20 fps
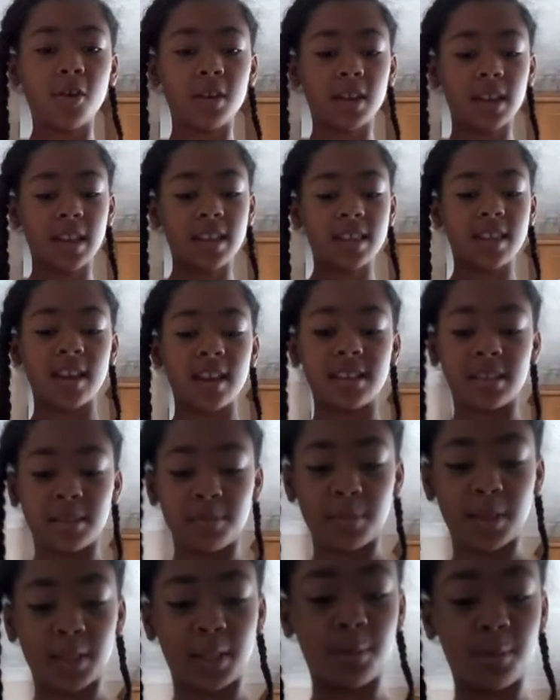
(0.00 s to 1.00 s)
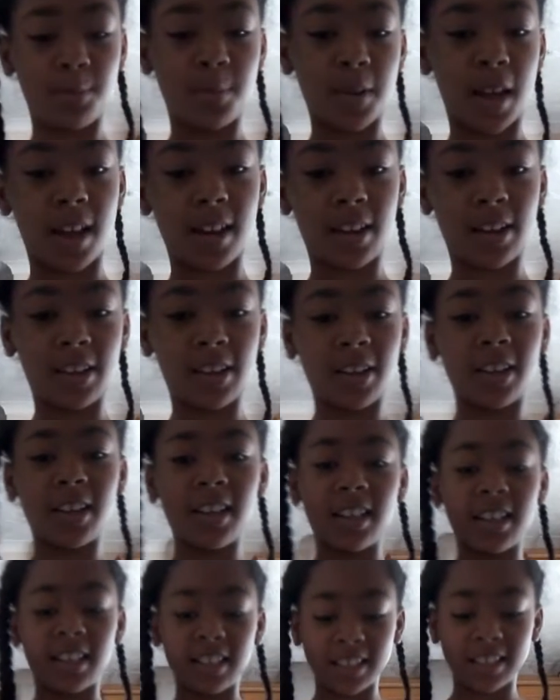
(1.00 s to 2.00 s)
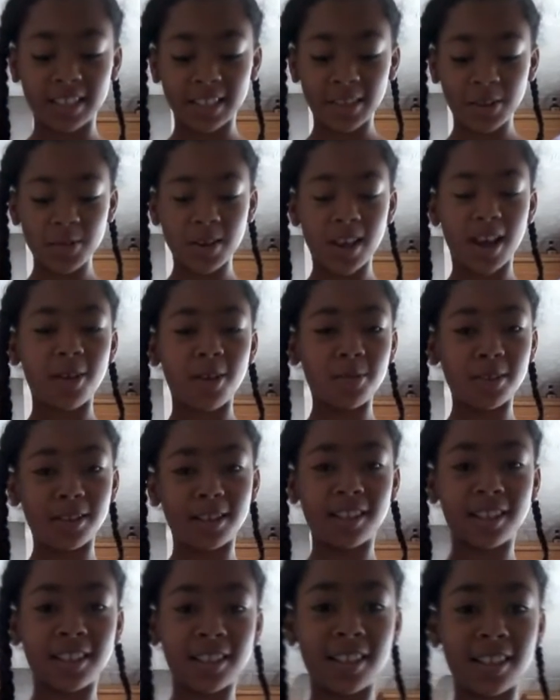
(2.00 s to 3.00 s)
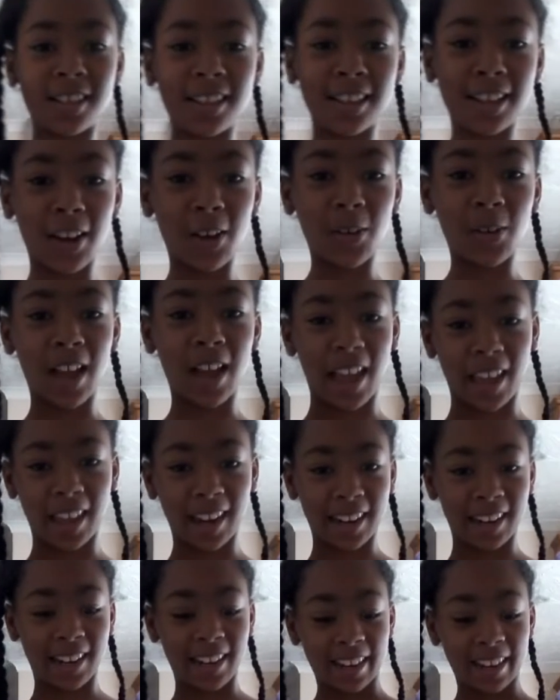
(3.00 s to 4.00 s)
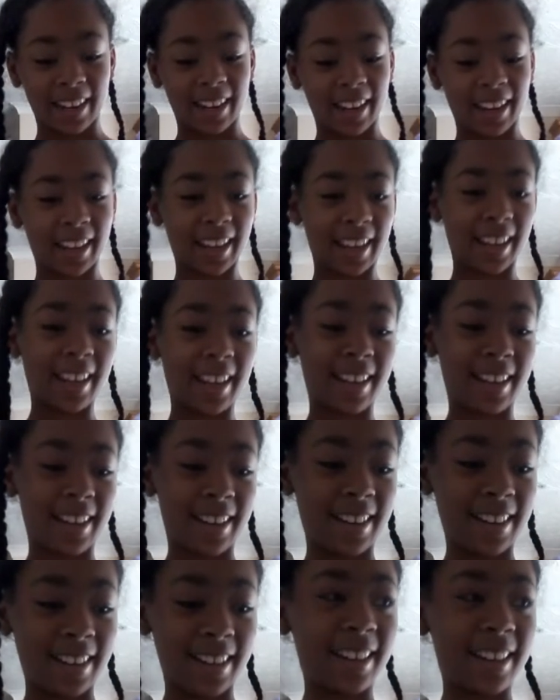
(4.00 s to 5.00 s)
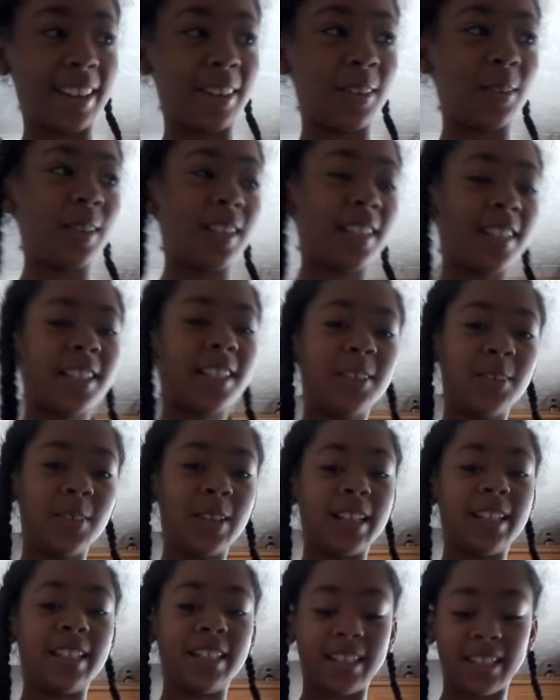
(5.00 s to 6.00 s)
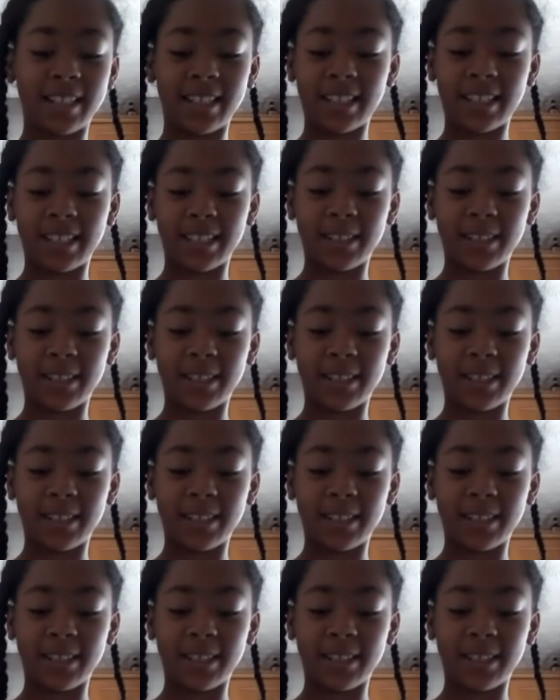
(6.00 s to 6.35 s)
Okay, that is much better. So now we're just gonna go ahead and go into it.